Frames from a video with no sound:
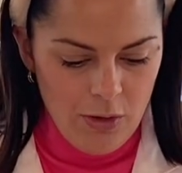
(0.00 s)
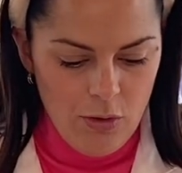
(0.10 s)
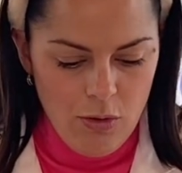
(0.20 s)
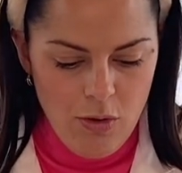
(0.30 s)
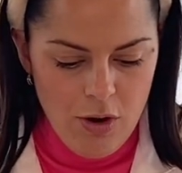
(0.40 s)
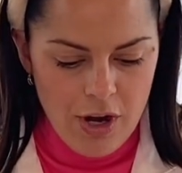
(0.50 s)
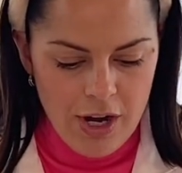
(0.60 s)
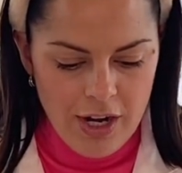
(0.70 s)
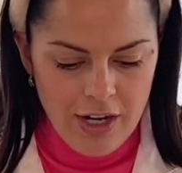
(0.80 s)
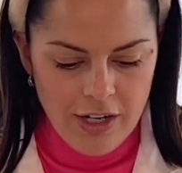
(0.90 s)

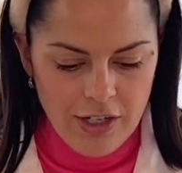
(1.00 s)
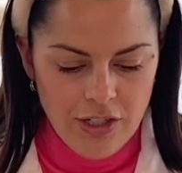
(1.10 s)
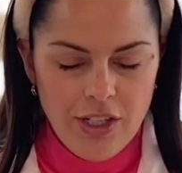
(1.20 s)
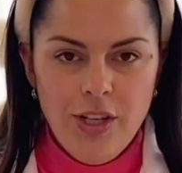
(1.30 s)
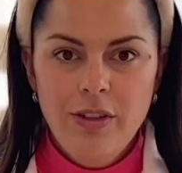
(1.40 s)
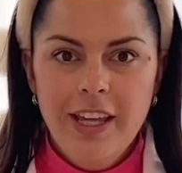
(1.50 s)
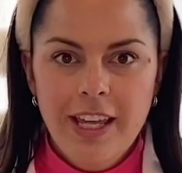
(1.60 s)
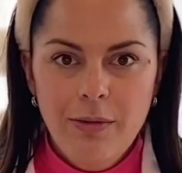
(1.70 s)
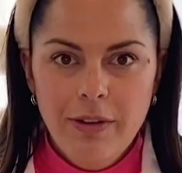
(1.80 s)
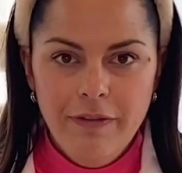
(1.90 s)
Or do you think
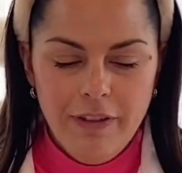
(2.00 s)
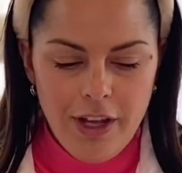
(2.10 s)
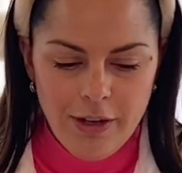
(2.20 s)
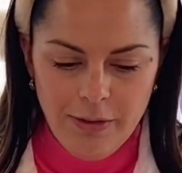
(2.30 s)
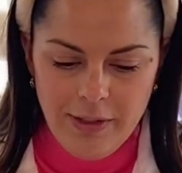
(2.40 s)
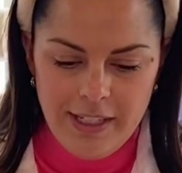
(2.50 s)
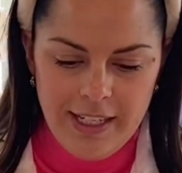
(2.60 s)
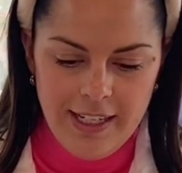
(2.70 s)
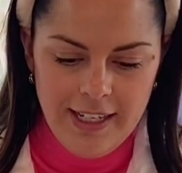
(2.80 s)
it will float?